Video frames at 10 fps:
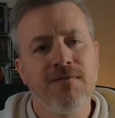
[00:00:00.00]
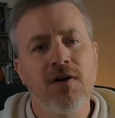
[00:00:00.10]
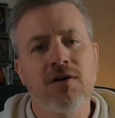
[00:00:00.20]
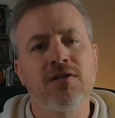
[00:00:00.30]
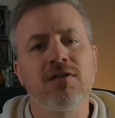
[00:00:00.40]

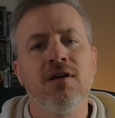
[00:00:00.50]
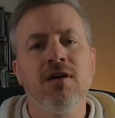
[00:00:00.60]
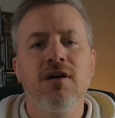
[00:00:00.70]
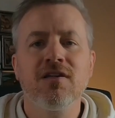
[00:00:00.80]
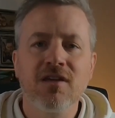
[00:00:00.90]
first
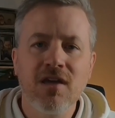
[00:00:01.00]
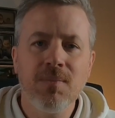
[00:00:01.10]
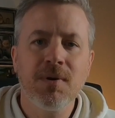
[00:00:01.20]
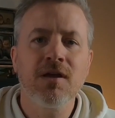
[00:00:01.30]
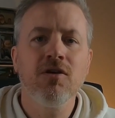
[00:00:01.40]
is
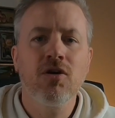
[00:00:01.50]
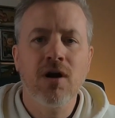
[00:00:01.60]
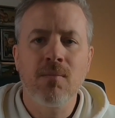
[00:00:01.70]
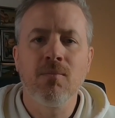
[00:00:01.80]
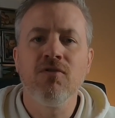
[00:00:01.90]
keeping your
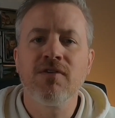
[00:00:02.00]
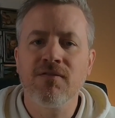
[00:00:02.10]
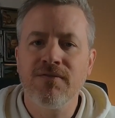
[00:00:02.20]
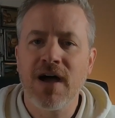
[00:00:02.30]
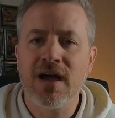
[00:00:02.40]
arm moving
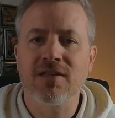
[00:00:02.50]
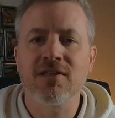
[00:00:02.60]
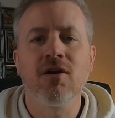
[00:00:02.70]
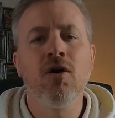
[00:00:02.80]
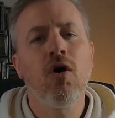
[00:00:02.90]

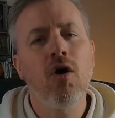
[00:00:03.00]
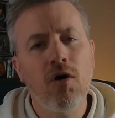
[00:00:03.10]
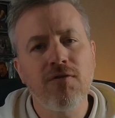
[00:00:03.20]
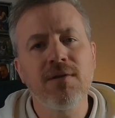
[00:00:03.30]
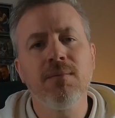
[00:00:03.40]
fast
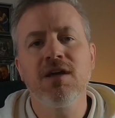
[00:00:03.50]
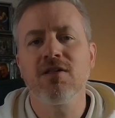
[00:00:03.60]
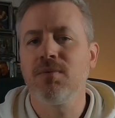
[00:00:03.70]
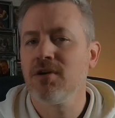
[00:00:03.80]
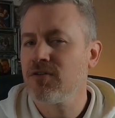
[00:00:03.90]
often
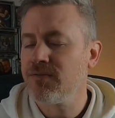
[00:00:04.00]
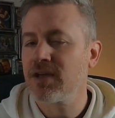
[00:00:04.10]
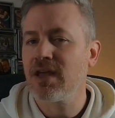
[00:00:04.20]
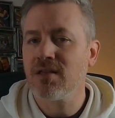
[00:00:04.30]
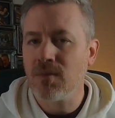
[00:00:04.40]
makes players
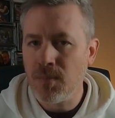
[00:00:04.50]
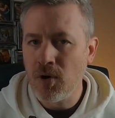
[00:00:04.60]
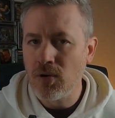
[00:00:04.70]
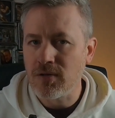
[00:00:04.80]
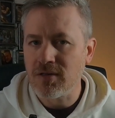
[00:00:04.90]
forget to
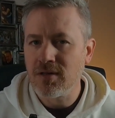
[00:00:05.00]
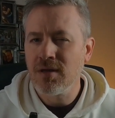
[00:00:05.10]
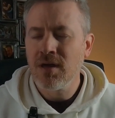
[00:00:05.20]
pause,